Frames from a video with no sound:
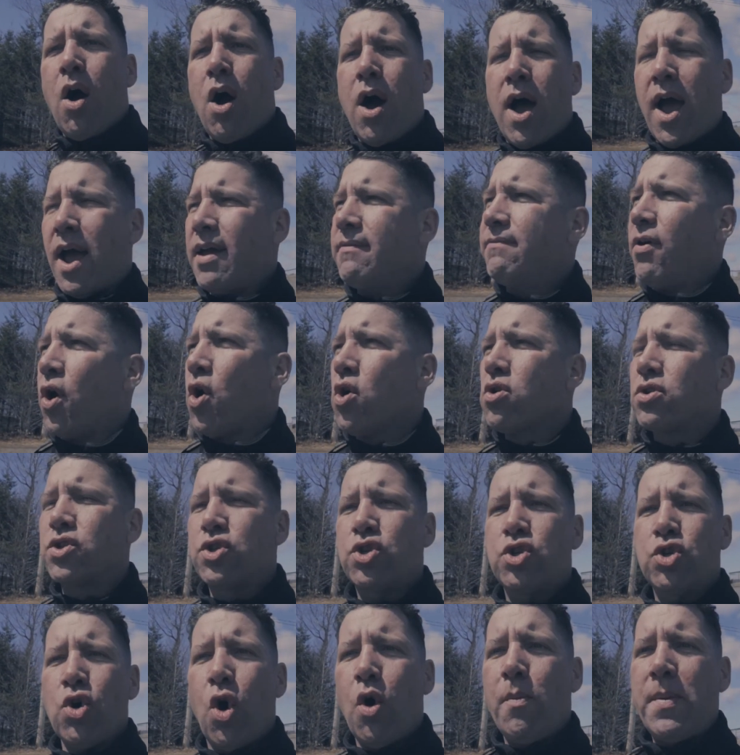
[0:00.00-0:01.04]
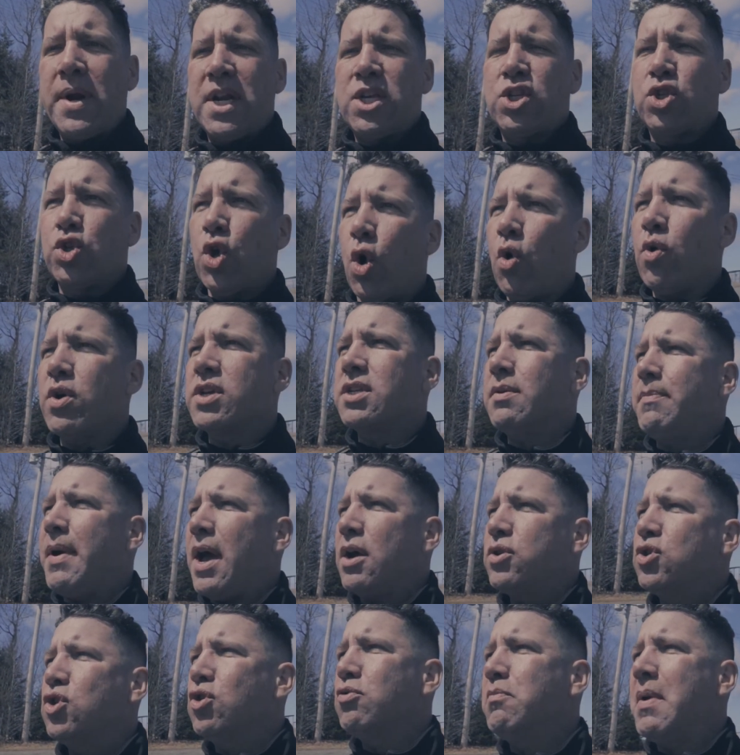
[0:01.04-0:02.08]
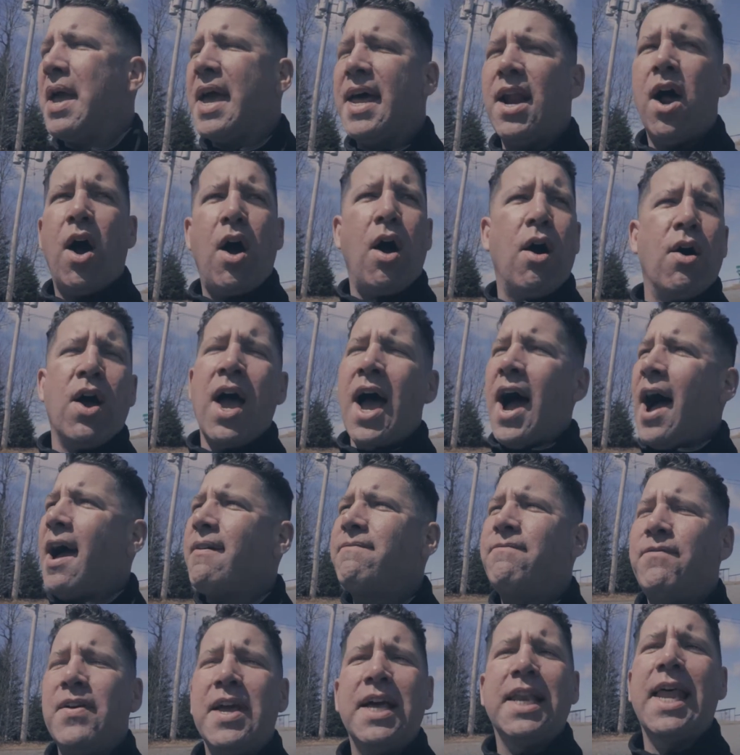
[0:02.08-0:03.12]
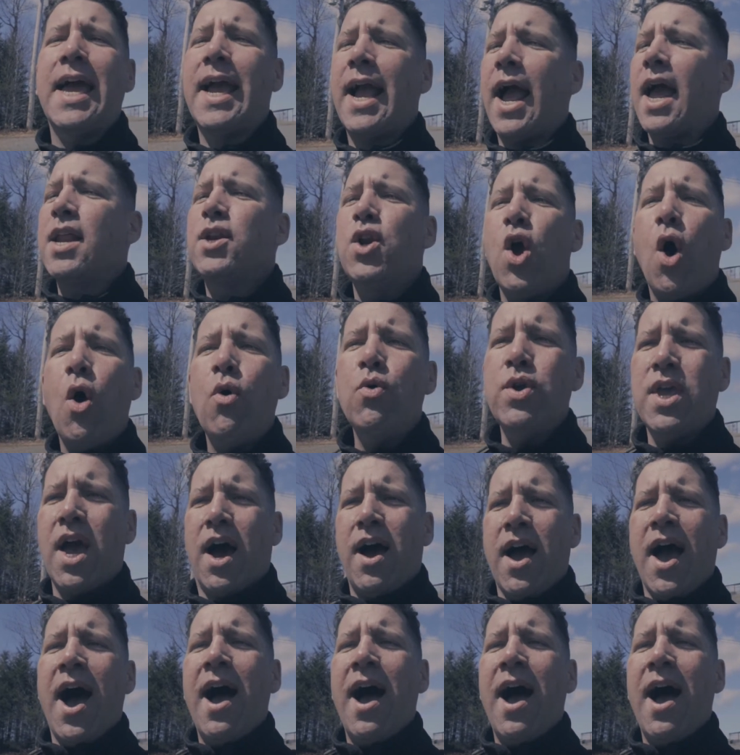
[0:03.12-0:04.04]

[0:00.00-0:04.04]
I've heard so many stories about you, man. Oh, I feel like I know you.